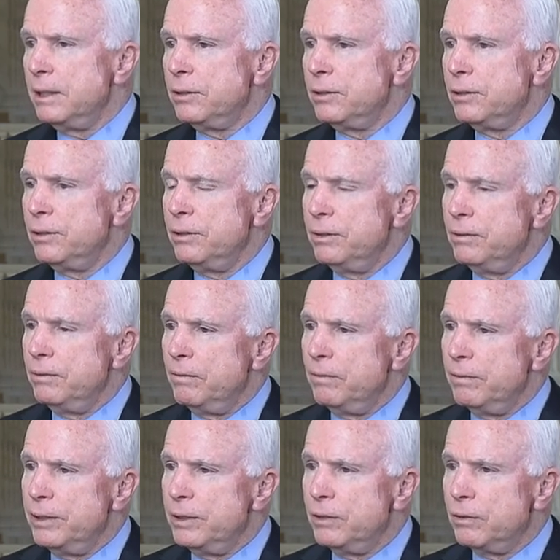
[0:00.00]
To
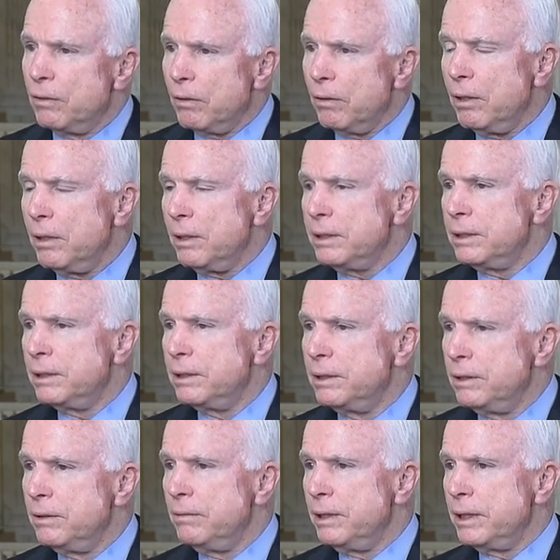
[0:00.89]
withdraw to
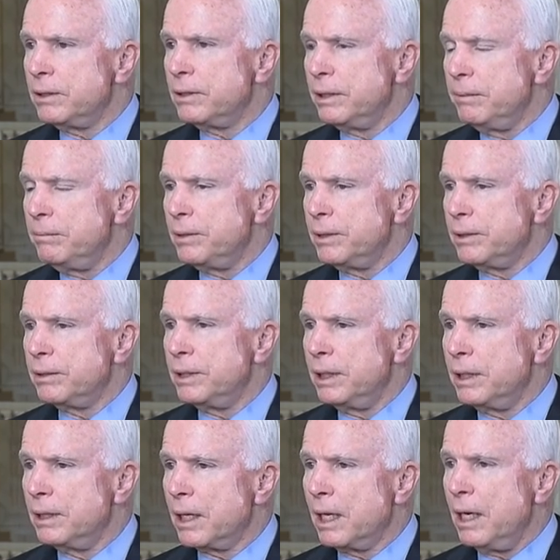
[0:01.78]
the U.S.
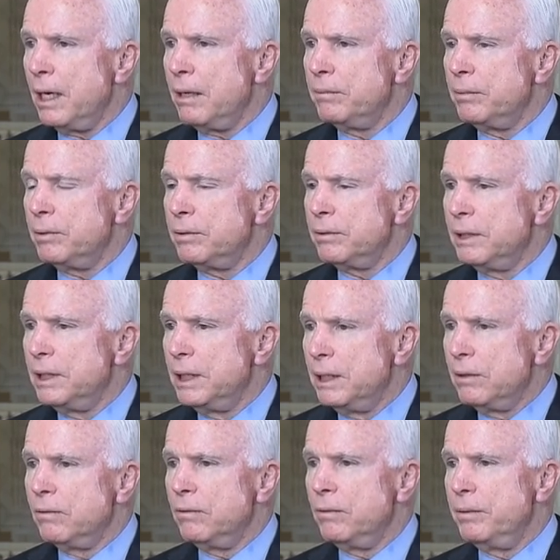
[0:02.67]
Embassy in Kabul
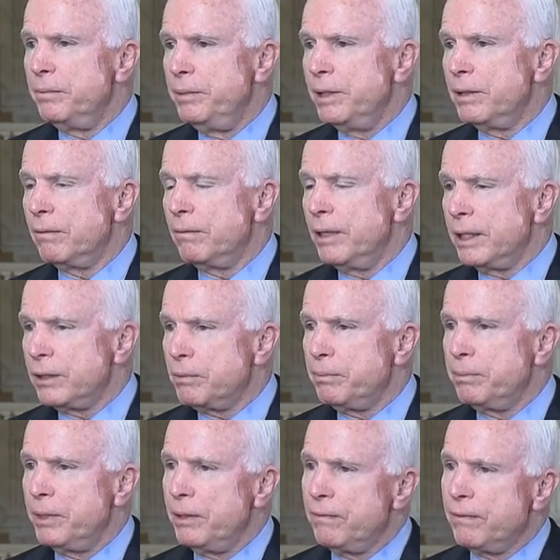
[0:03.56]
would be a
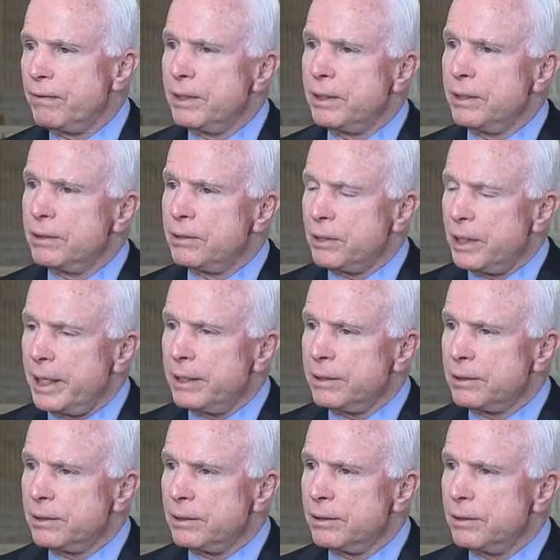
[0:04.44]
recipe for
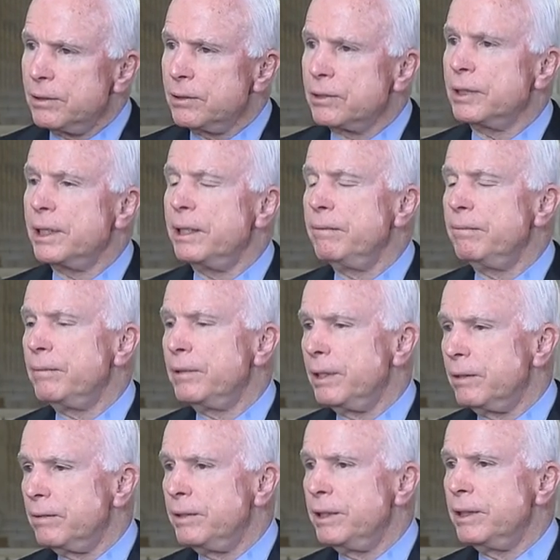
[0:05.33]
disaster, the same
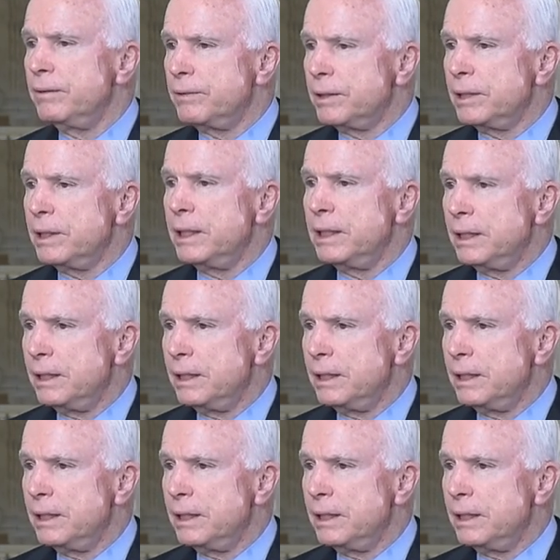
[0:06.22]
thing we have seen